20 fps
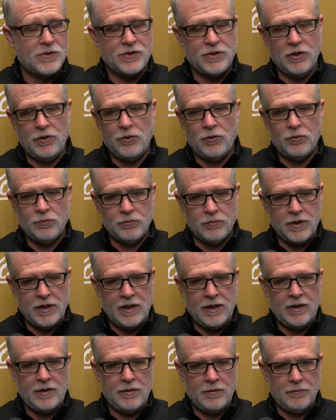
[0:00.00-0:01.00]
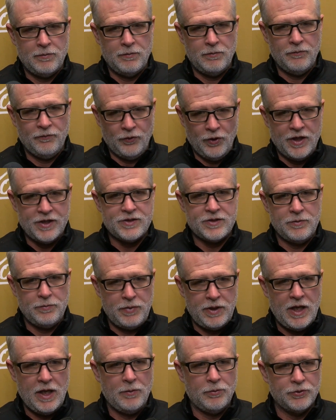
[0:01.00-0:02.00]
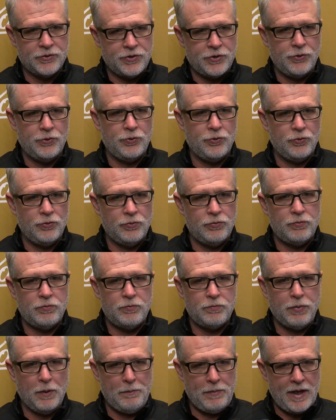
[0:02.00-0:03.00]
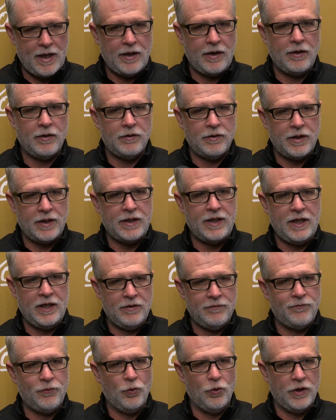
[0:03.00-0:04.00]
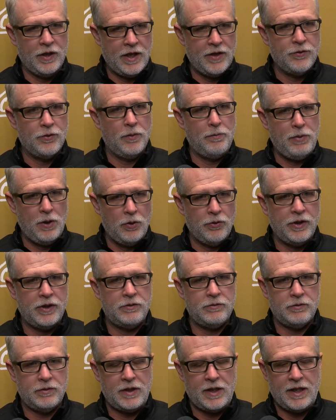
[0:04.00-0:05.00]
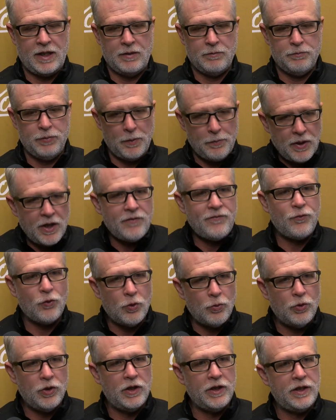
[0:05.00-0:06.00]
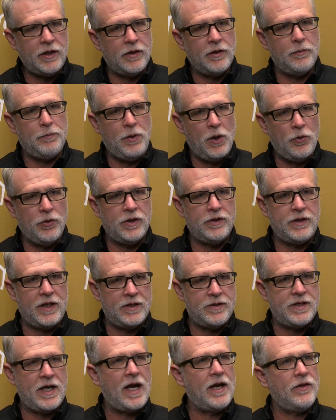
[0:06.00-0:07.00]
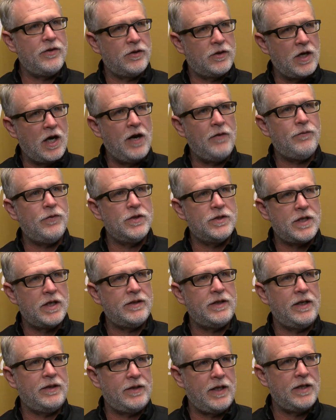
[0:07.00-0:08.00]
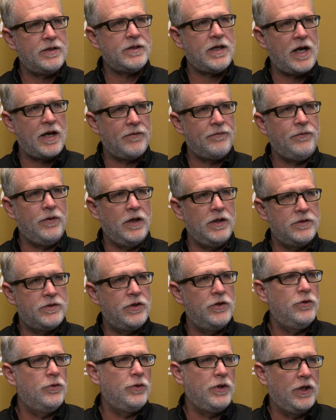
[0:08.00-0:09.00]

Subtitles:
So for us to be able to prepare again for another opponent, and prepare for really an opponent that's out of the conference, I think that's kind of fun too.